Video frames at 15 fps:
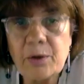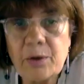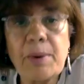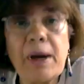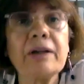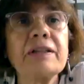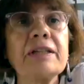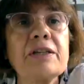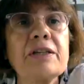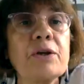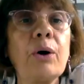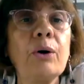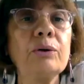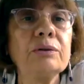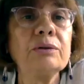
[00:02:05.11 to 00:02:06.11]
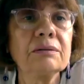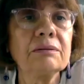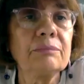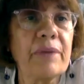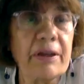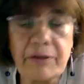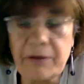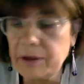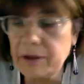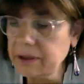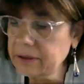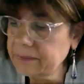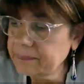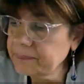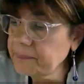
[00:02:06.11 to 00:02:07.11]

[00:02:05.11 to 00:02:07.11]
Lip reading: about his own method,